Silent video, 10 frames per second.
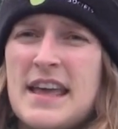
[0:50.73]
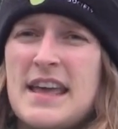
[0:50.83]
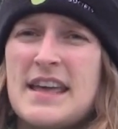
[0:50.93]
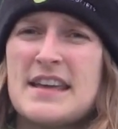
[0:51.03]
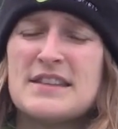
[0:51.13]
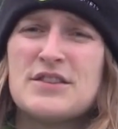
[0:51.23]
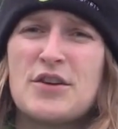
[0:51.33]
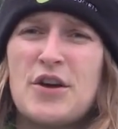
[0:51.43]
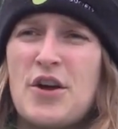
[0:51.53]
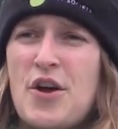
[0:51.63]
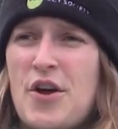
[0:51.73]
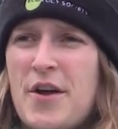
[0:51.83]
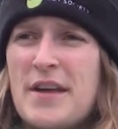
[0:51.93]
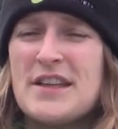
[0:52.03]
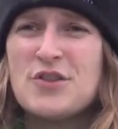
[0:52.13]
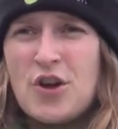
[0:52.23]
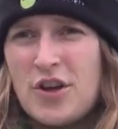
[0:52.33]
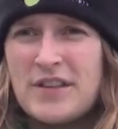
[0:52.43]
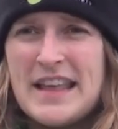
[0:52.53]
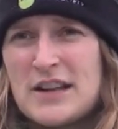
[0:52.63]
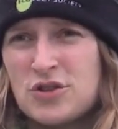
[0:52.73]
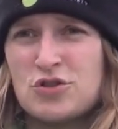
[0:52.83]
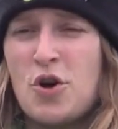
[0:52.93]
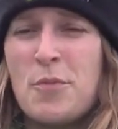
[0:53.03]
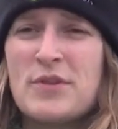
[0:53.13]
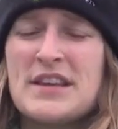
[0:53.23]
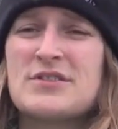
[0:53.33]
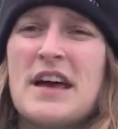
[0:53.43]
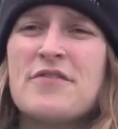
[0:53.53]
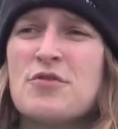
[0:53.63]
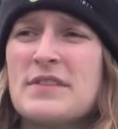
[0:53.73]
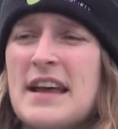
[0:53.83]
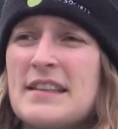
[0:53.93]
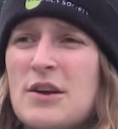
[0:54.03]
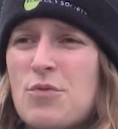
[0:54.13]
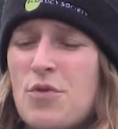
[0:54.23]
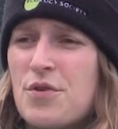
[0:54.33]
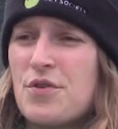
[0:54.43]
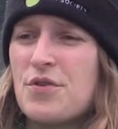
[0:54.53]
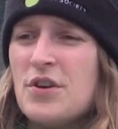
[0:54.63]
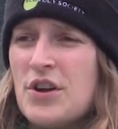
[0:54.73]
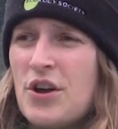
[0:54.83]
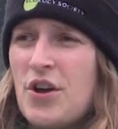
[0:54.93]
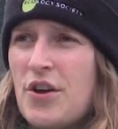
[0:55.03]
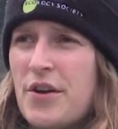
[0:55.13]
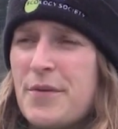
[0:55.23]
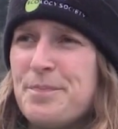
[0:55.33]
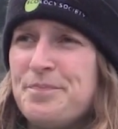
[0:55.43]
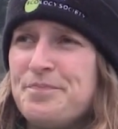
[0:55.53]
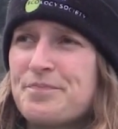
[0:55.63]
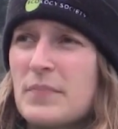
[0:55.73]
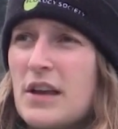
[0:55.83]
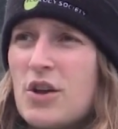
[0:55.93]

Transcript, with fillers: And uh, in the next couple years after that, there were um,